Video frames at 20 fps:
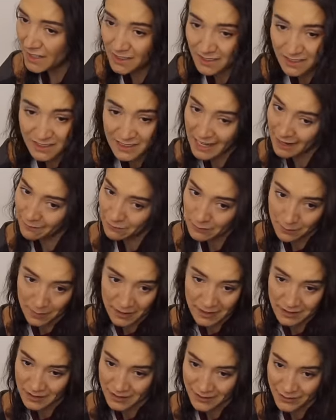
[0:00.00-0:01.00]
It doesn't have to
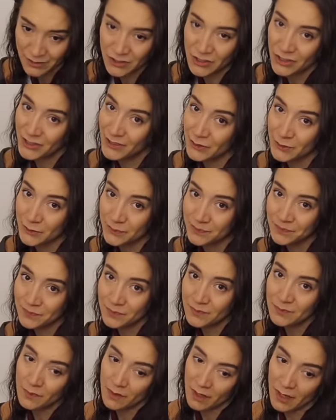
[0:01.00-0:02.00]
make sense to you.
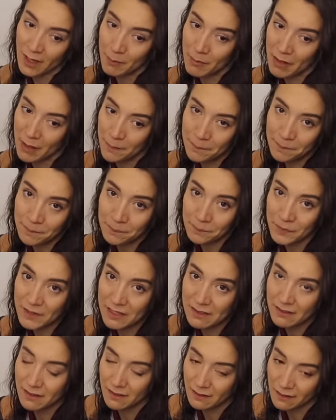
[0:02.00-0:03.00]
Okay, babe?
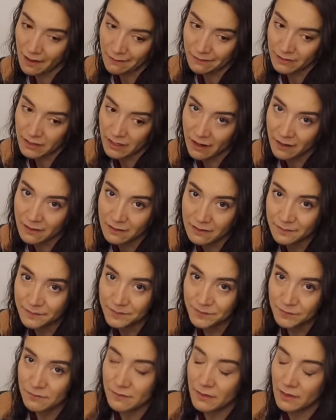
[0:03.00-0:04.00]
It's a lifestyle.
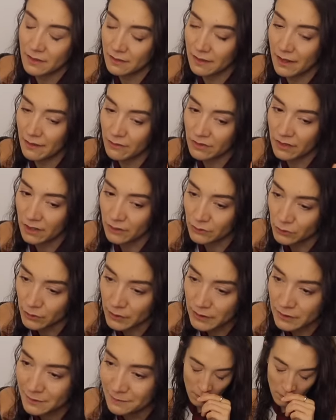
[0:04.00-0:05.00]
It's a lifestyle choice.